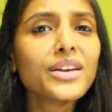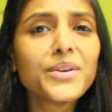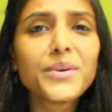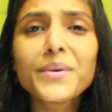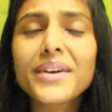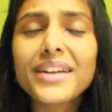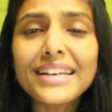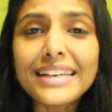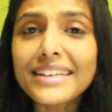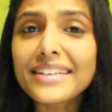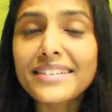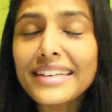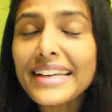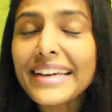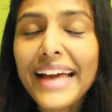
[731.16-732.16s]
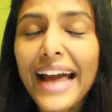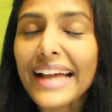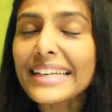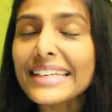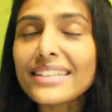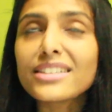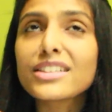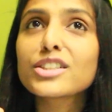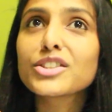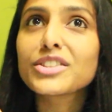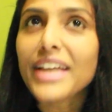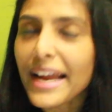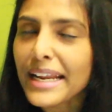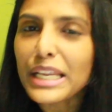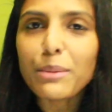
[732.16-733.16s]
You can literally carry a
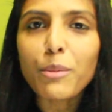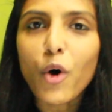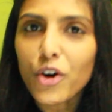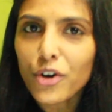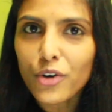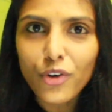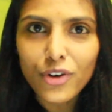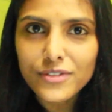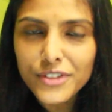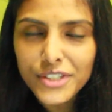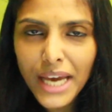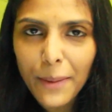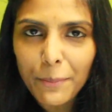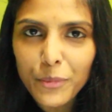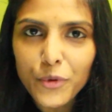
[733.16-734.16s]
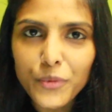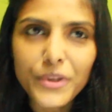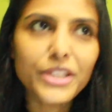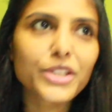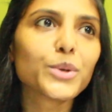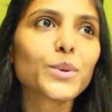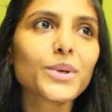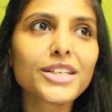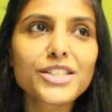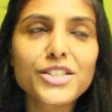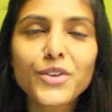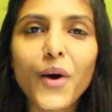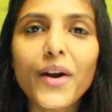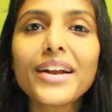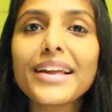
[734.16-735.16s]
tiny bottle of shampoo with you.
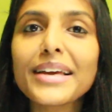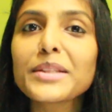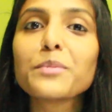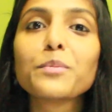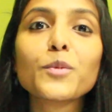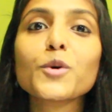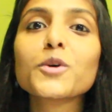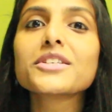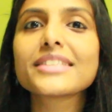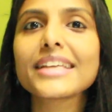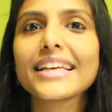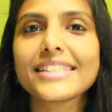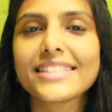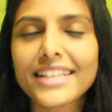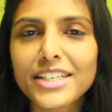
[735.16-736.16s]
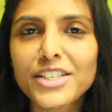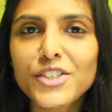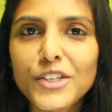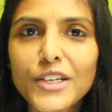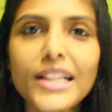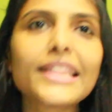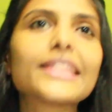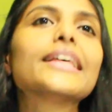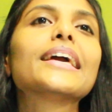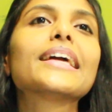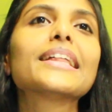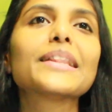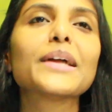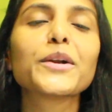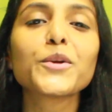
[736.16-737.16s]
It's not like the most essential
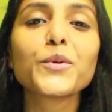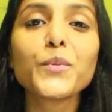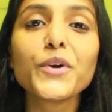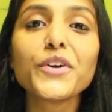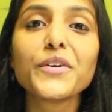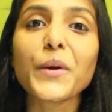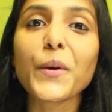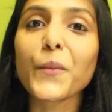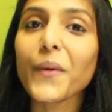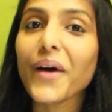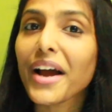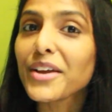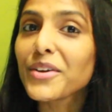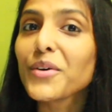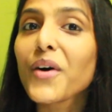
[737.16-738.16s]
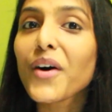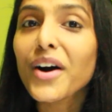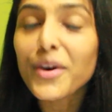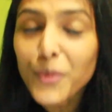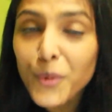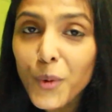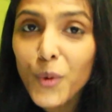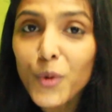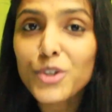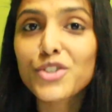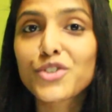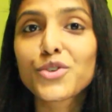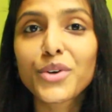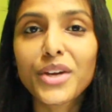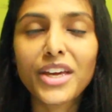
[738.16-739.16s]
thing that you would require your
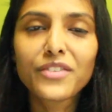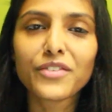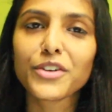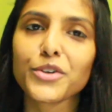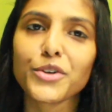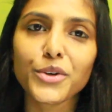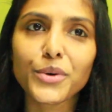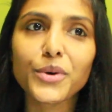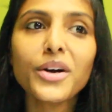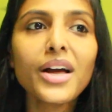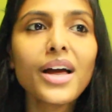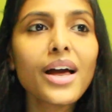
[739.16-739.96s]
host to give it to you.